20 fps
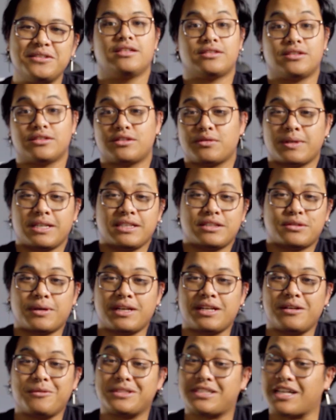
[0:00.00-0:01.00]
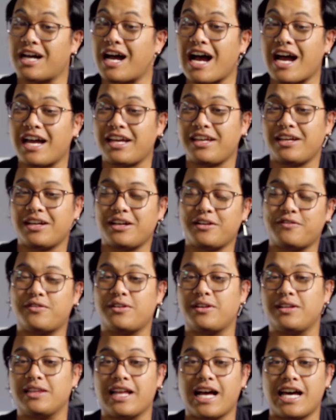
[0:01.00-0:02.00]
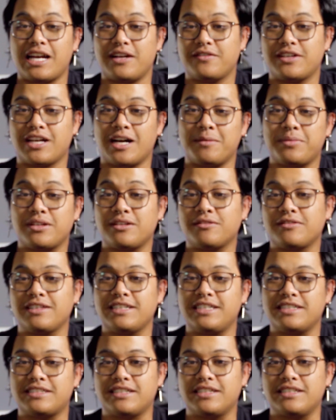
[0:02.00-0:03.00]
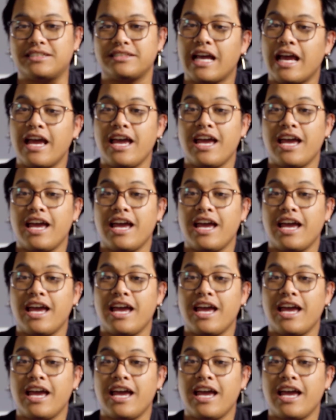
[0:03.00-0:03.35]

So 2020 was a hot year for a lot of Gunpla releases,